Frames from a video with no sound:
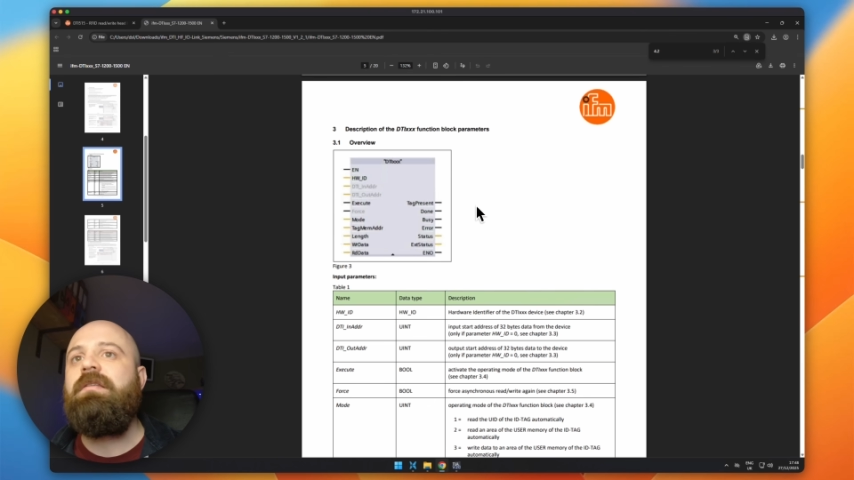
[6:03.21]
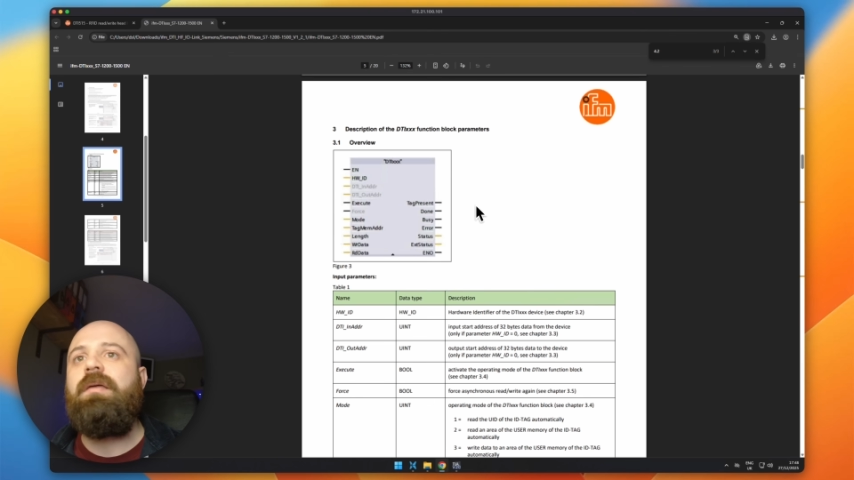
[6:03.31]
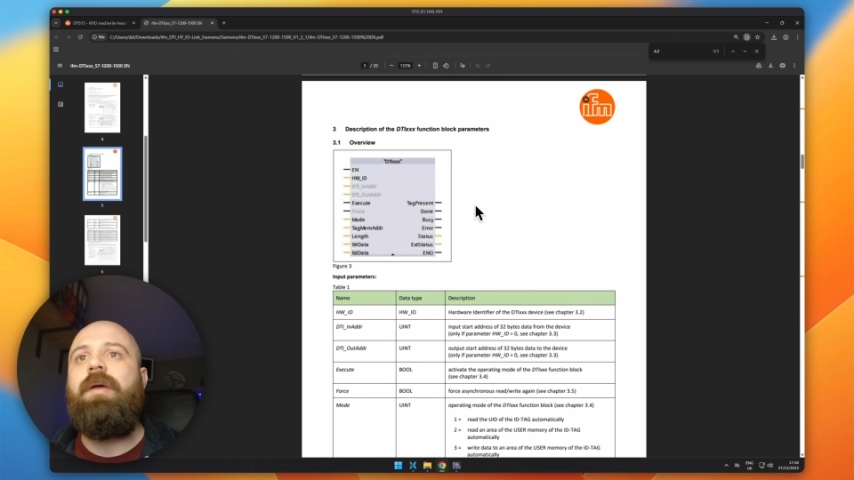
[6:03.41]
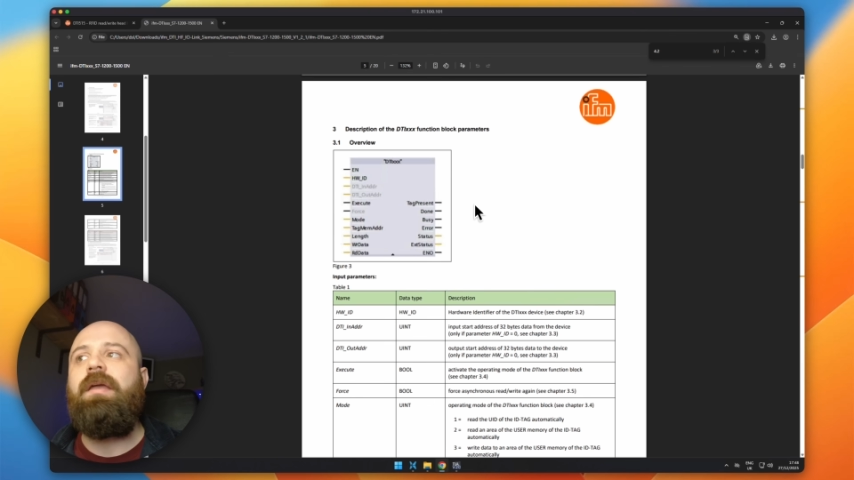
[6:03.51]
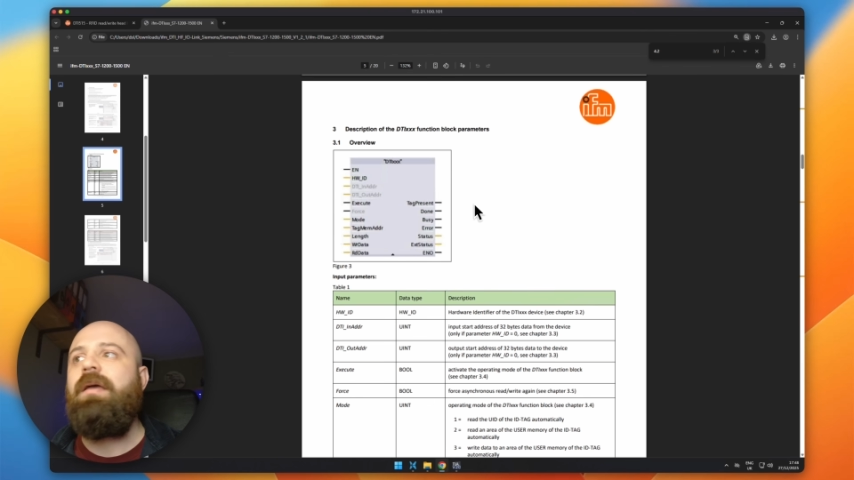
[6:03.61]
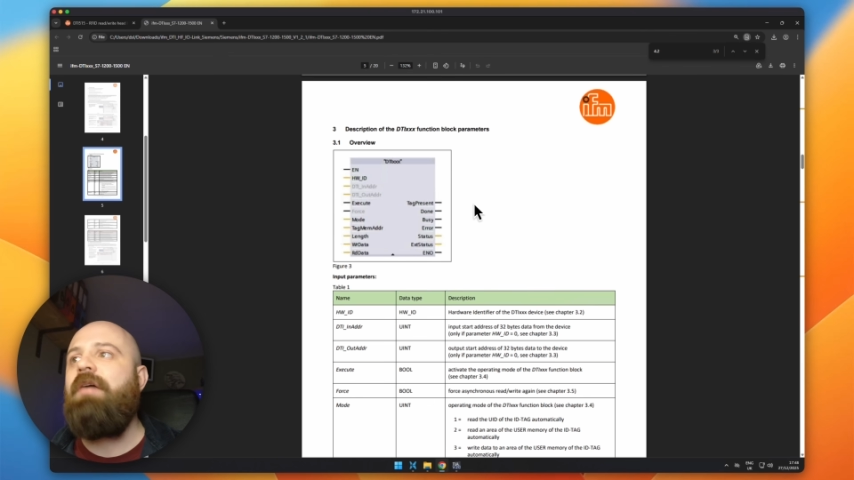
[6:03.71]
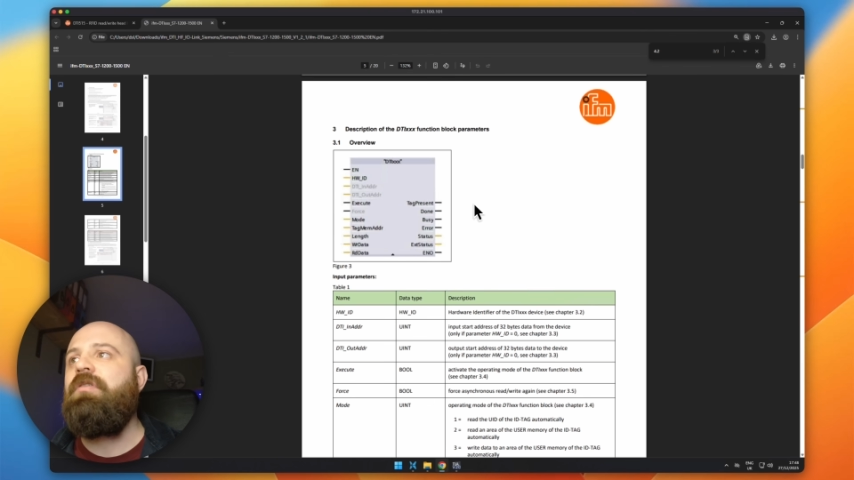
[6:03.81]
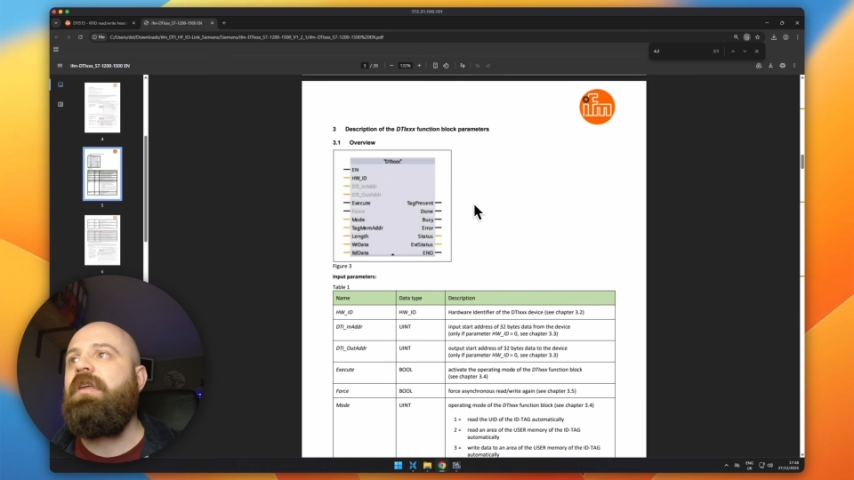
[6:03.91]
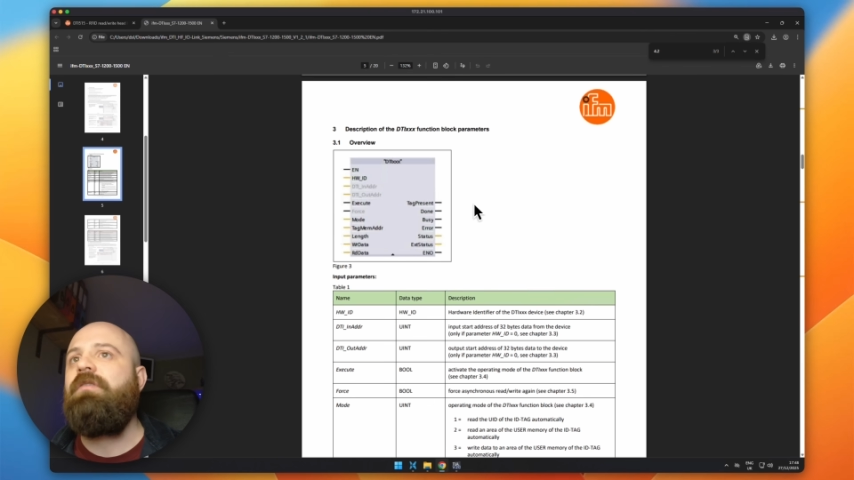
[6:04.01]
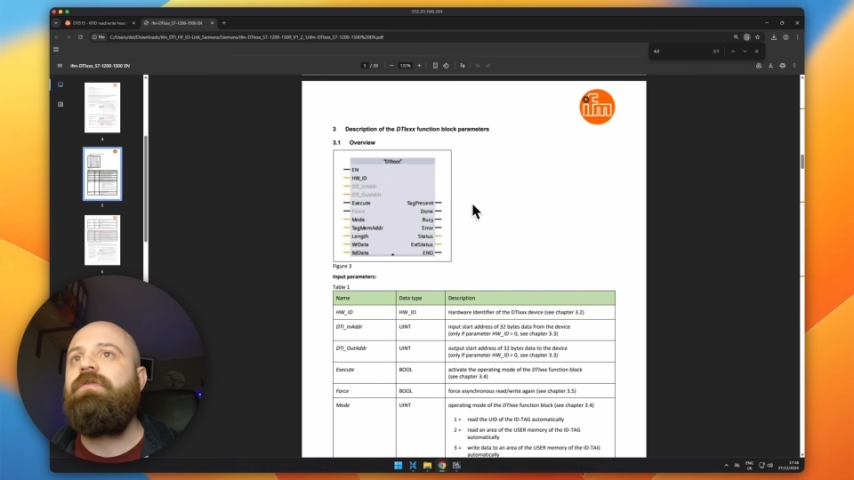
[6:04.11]
They make
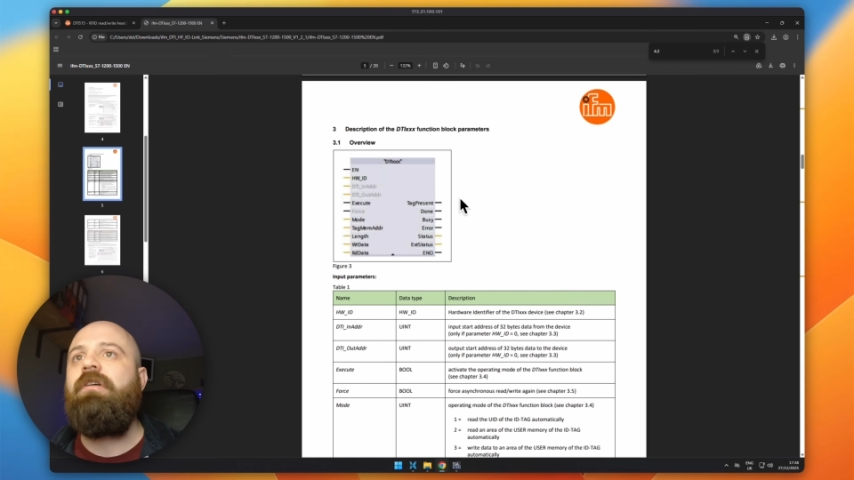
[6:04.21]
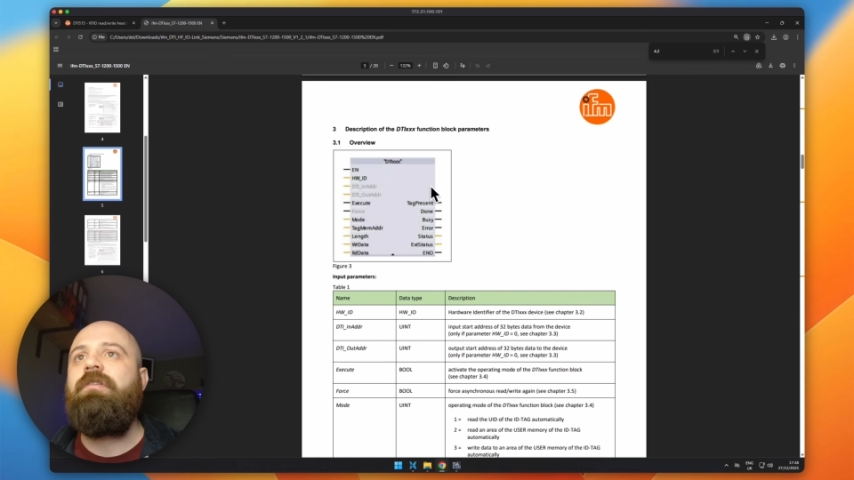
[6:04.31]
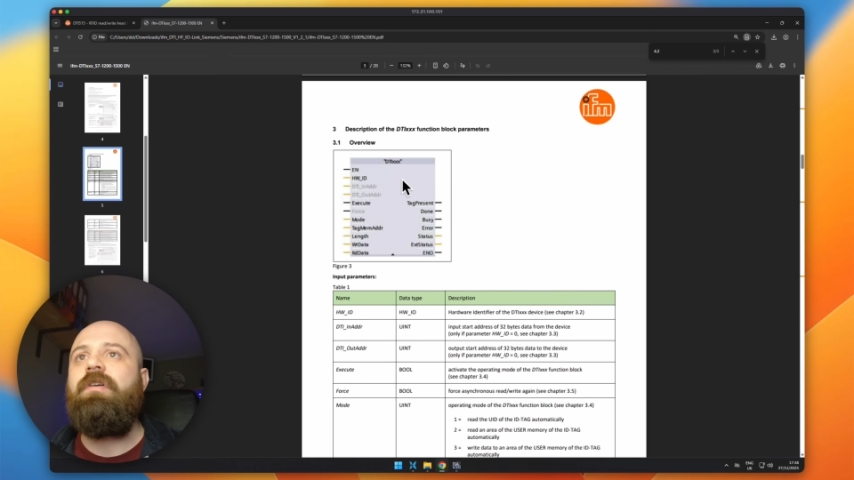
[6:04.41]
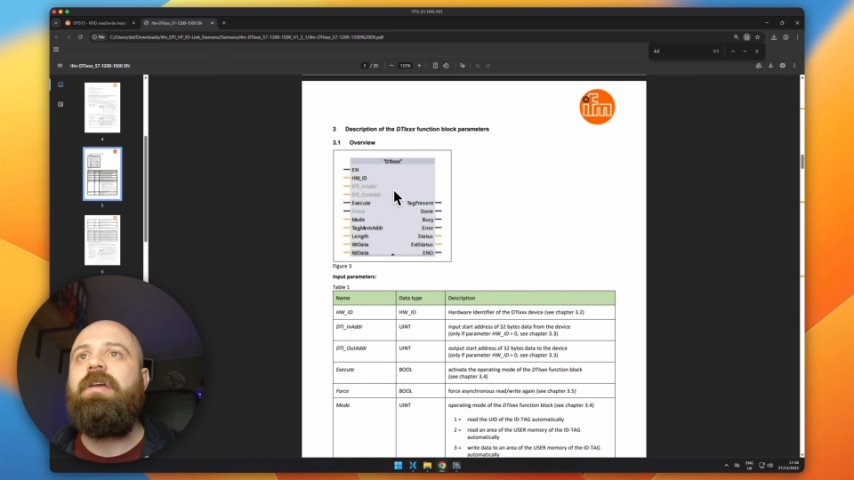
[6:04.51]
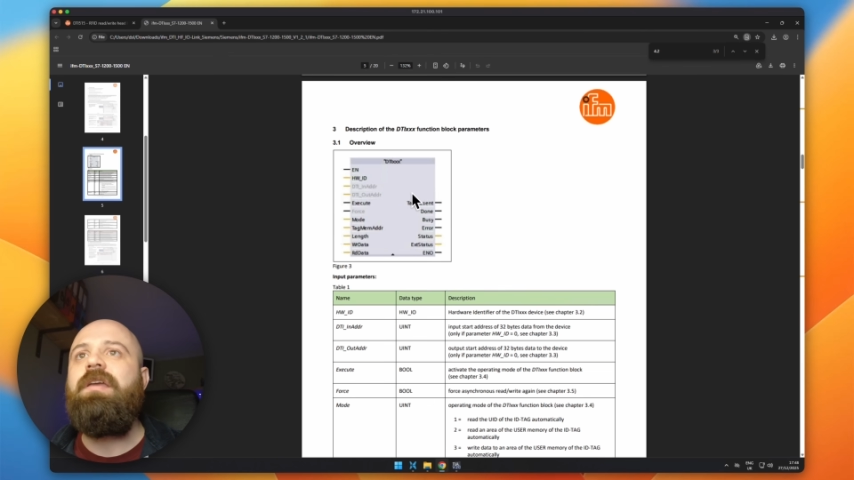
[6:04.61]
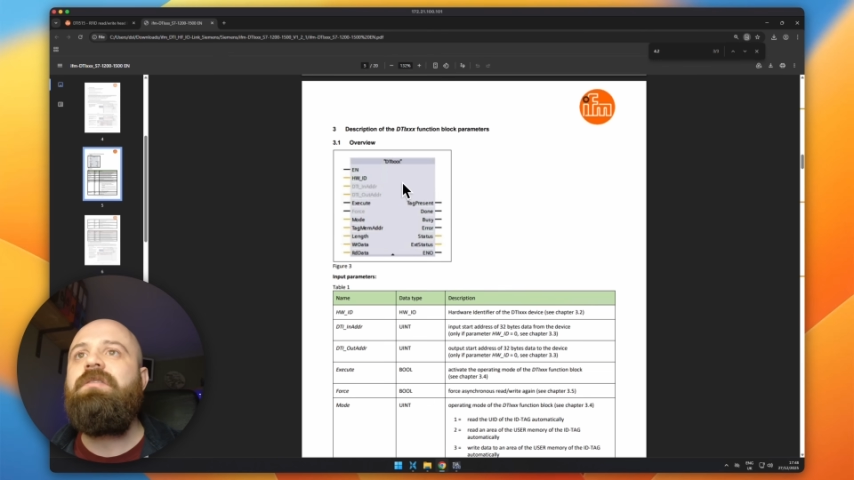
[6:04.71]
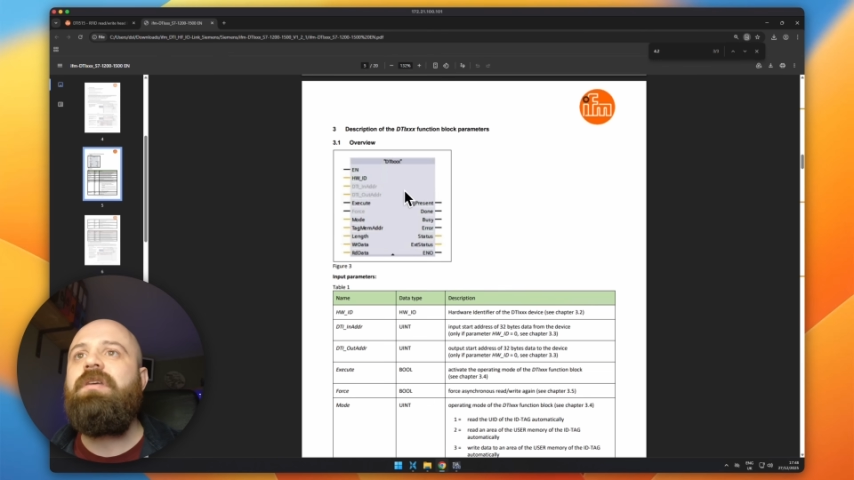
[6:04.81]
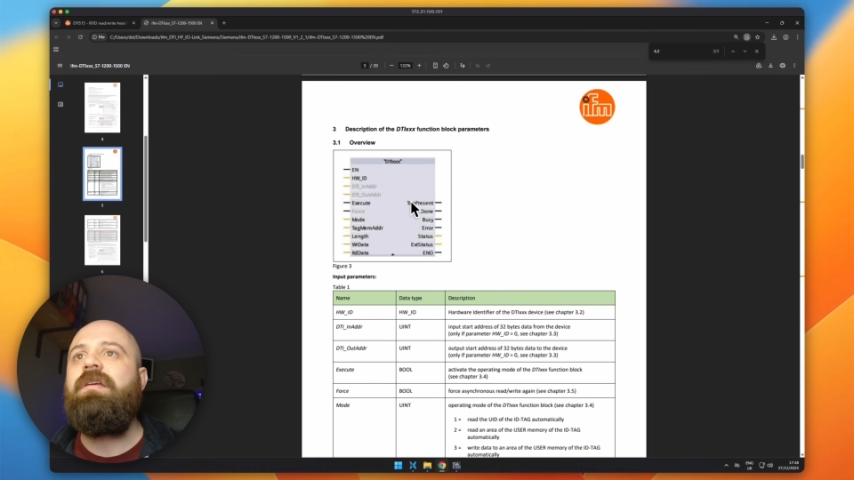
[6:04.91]
everything very easy,